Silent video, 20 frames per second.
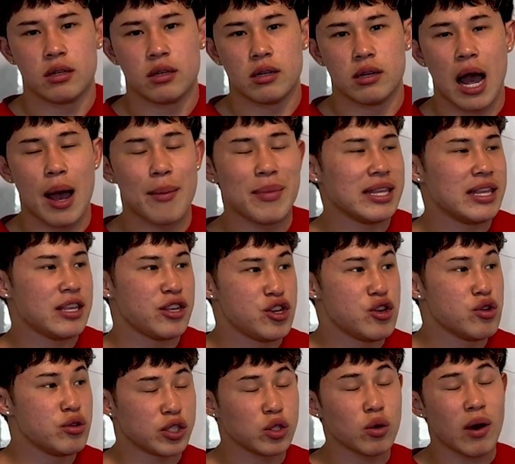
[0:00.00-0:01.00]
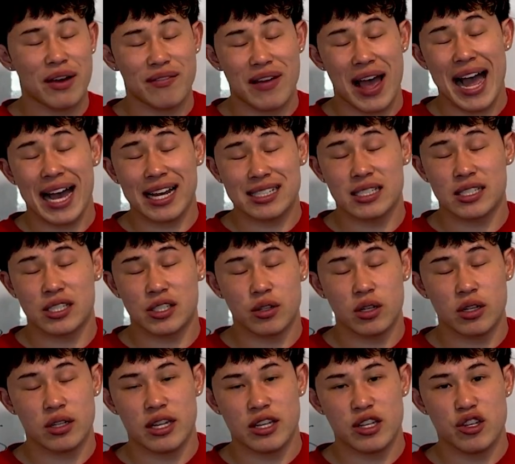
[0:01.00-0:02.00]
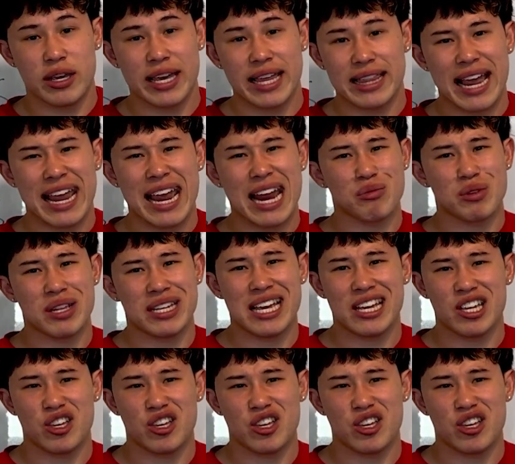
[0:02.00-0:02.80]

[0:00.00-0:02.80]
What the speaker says: I mean, you still have access to it. They can't really kick